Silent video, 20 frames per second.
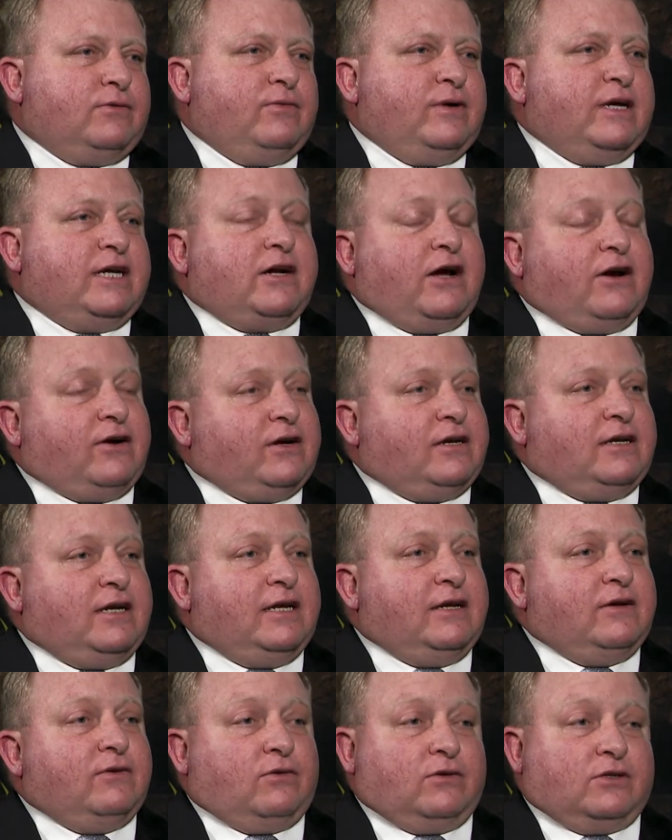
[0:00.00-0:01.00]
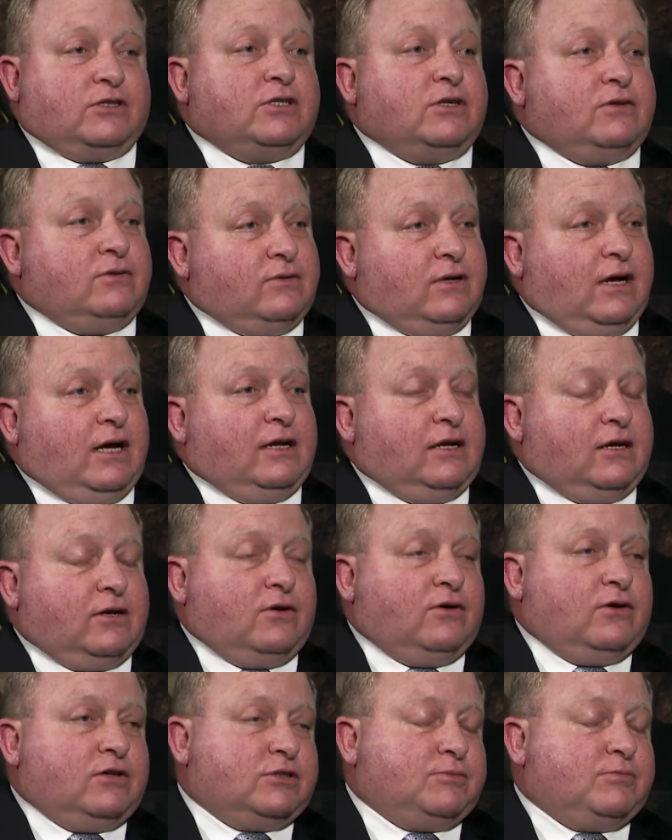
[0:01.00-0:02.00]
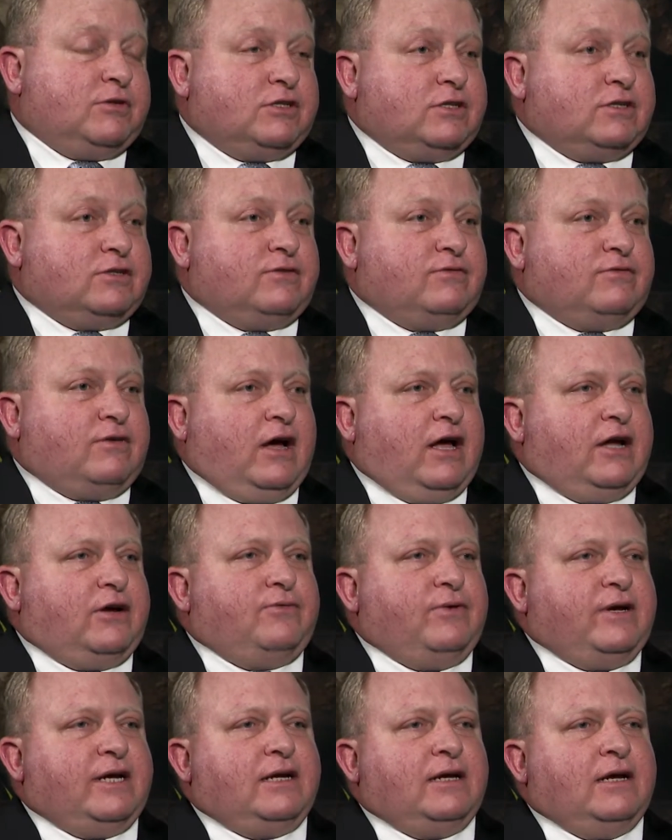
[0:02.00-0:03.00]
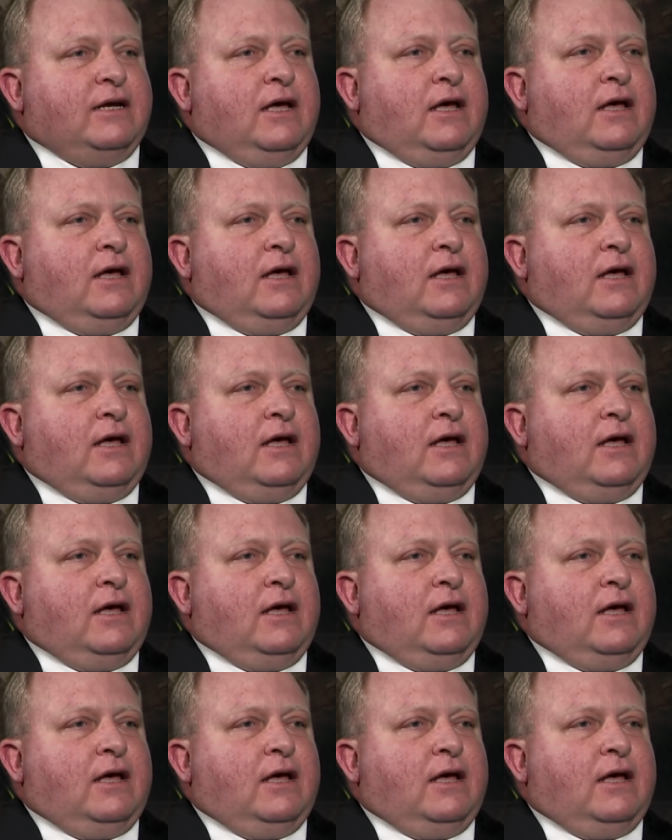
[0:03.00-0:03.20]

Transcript: We currently also, under the auspices of IQIC,